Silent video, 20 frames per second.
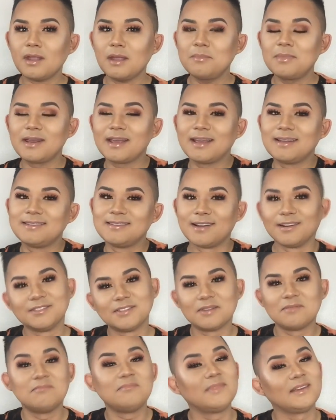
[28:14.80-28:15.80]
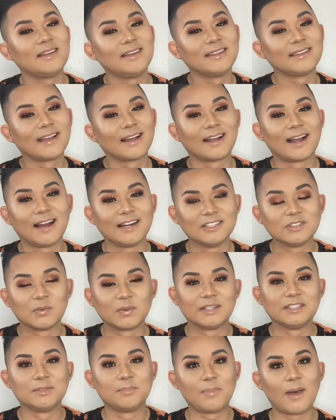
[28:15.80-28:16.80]
But again, doesn't mean that Kylie's
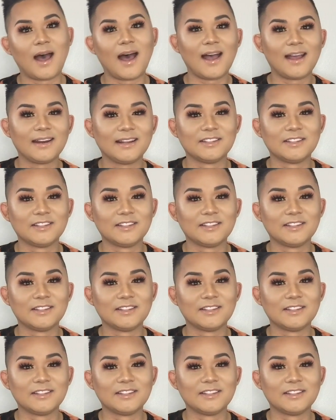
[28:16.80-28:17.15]
one is bad.